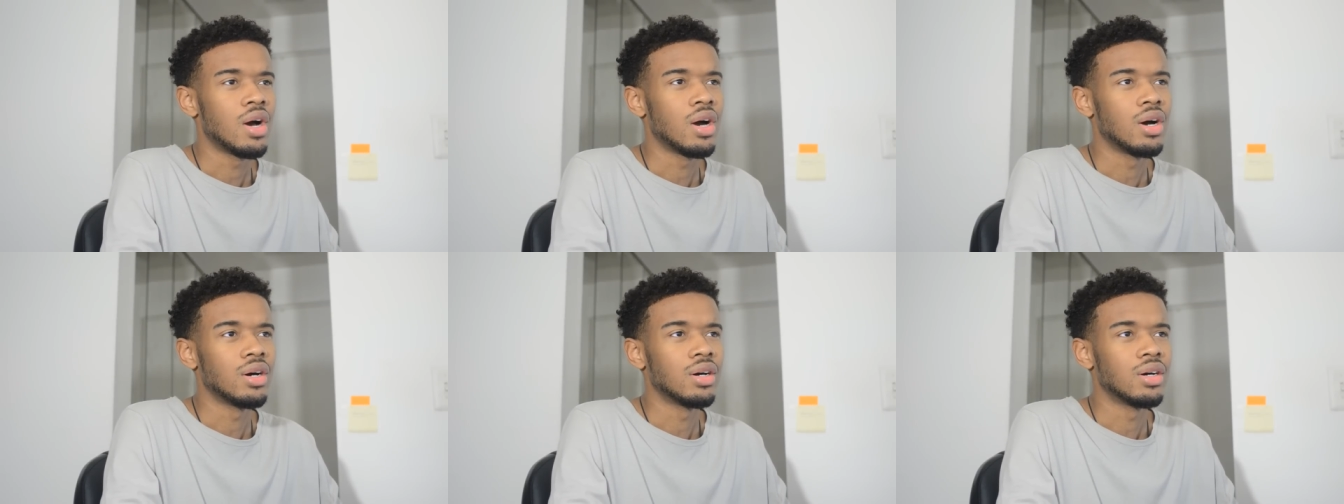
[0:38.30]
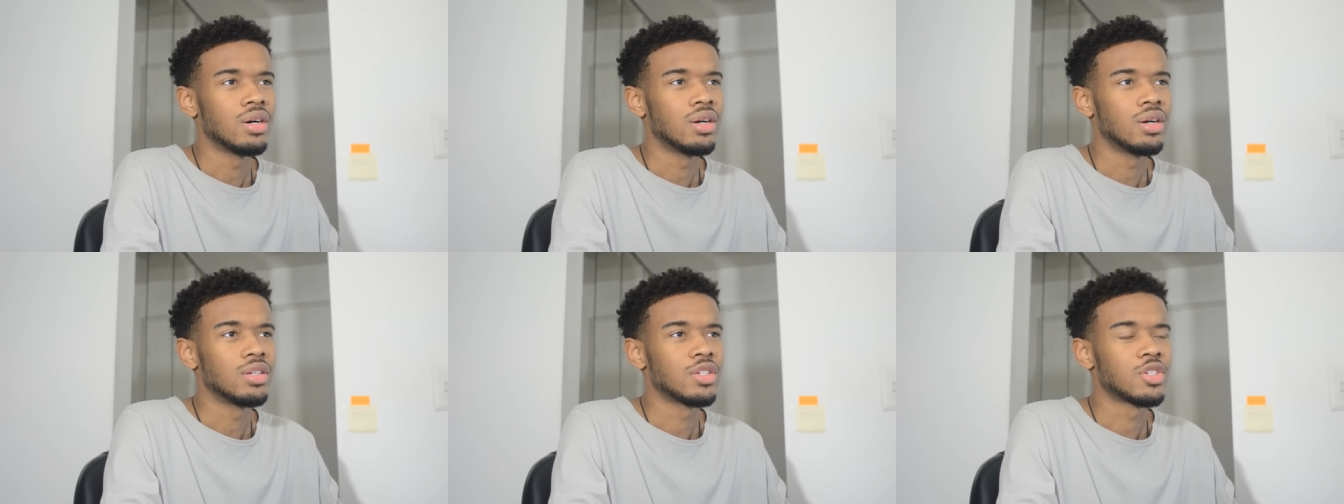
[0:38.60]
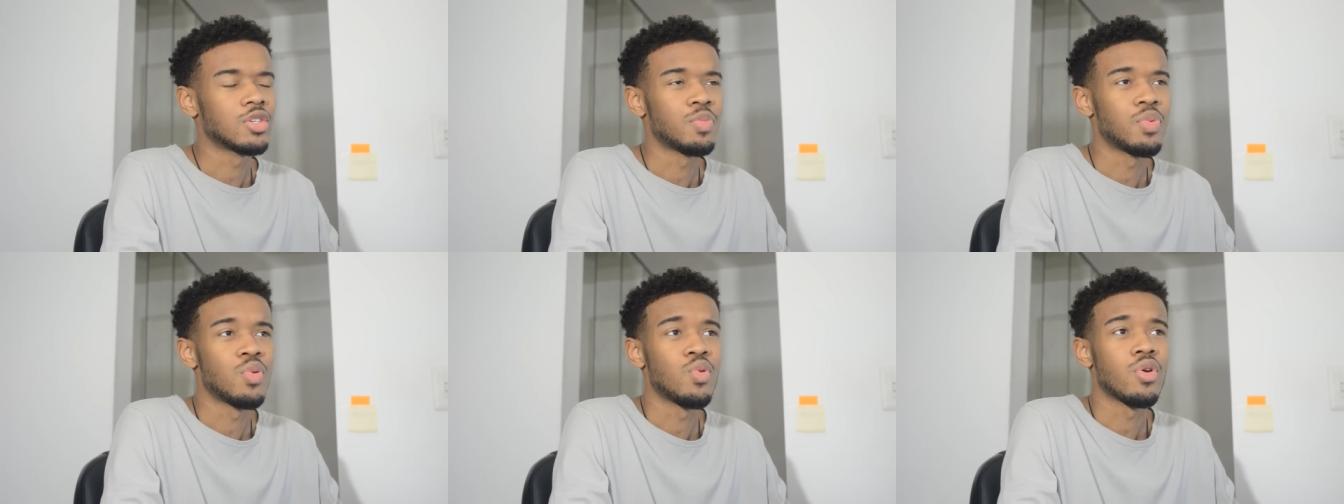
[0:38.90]
uh,
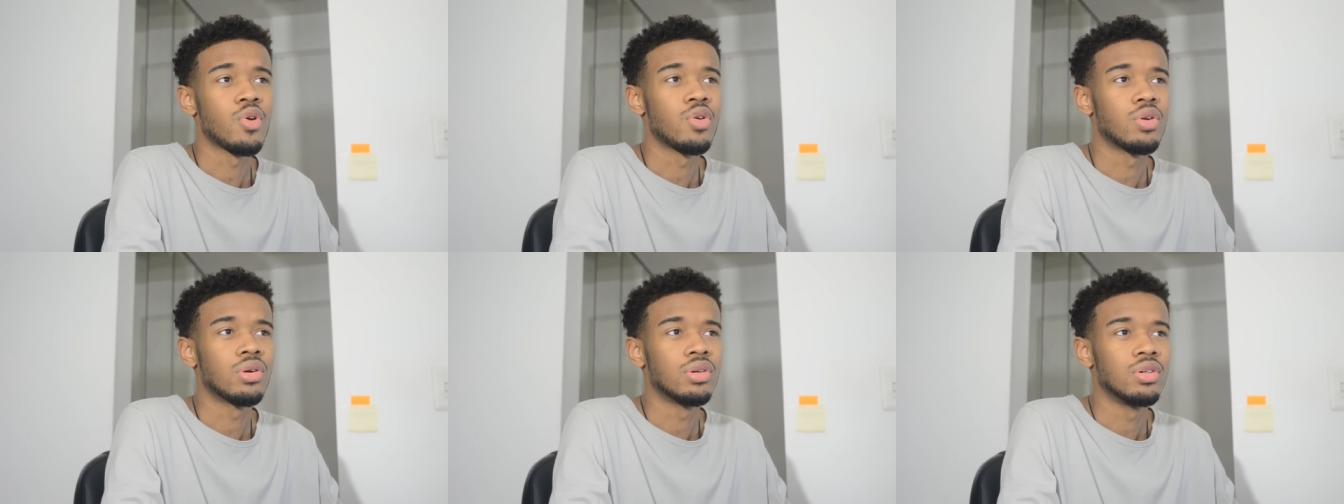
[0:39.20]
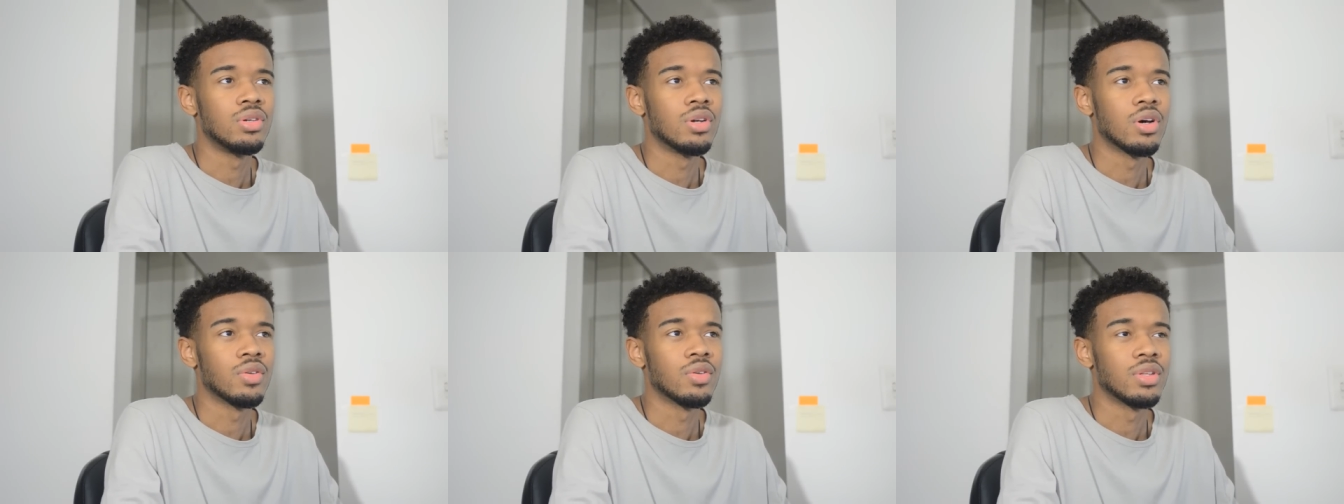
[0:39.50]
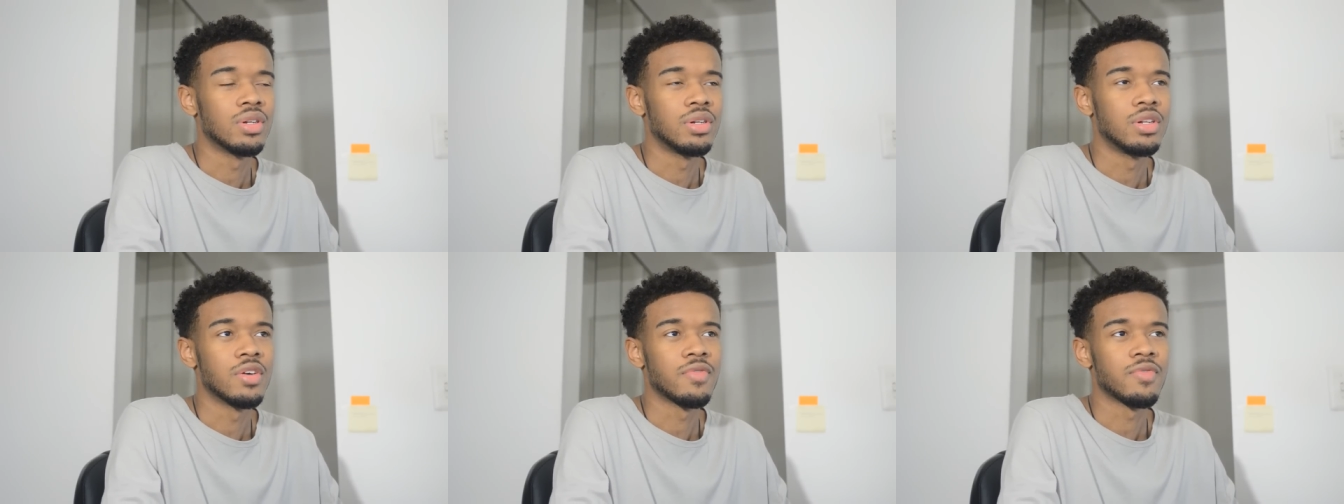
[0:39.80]
support, you know,
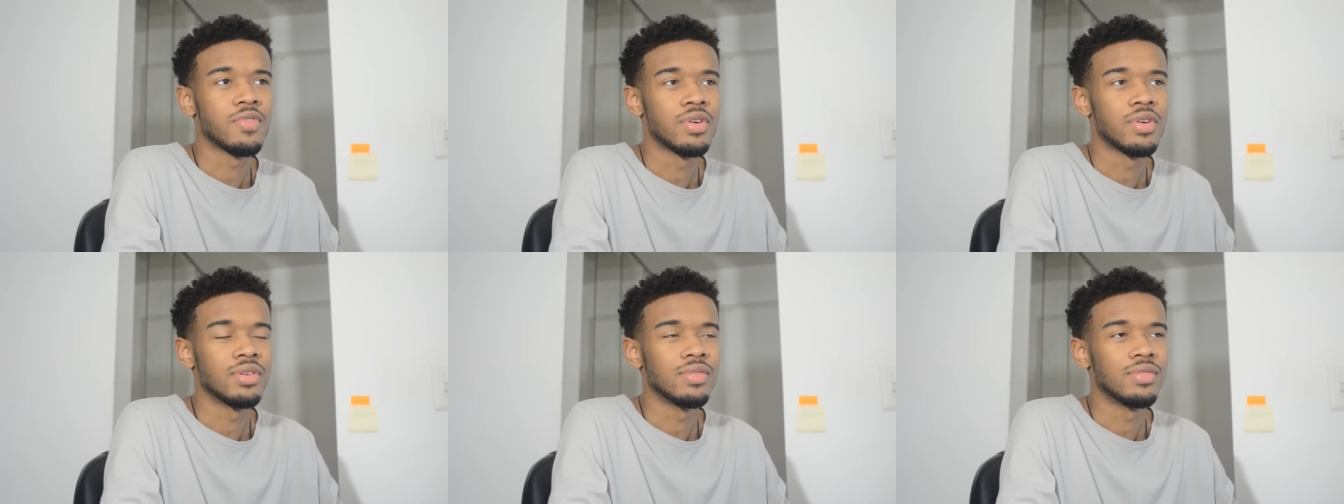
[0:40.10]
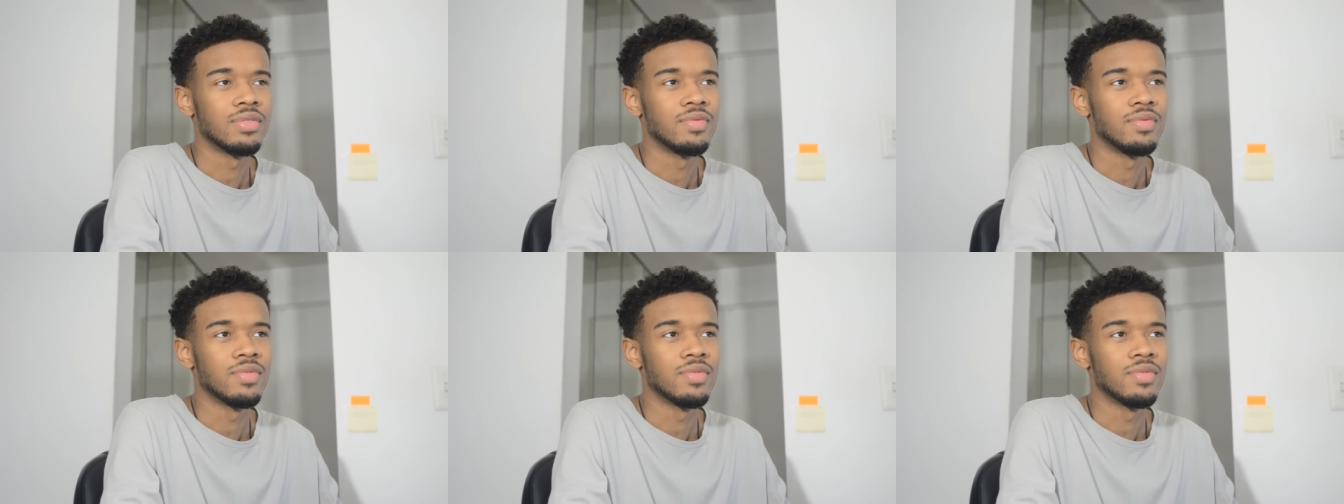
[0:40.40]
the different